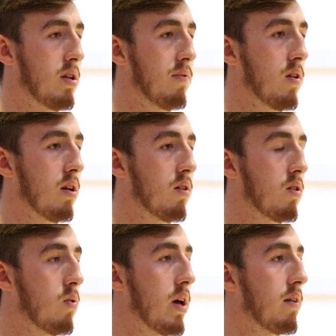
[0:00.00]
Definitely
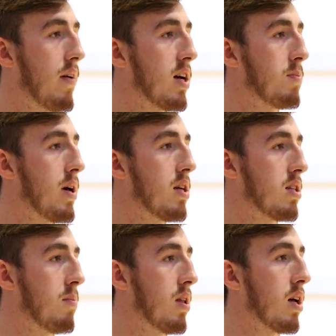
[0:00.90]
quick, fast
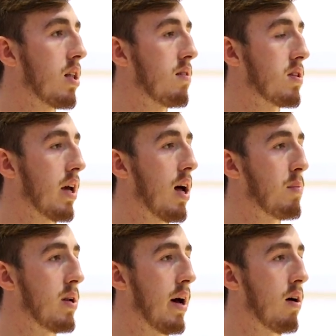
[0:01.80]
paced. I mean, he loves to get
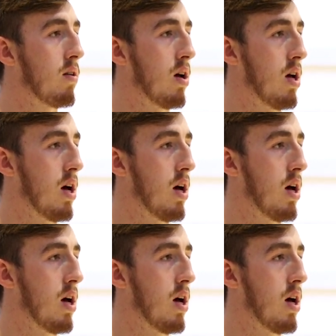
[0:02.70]
up and down,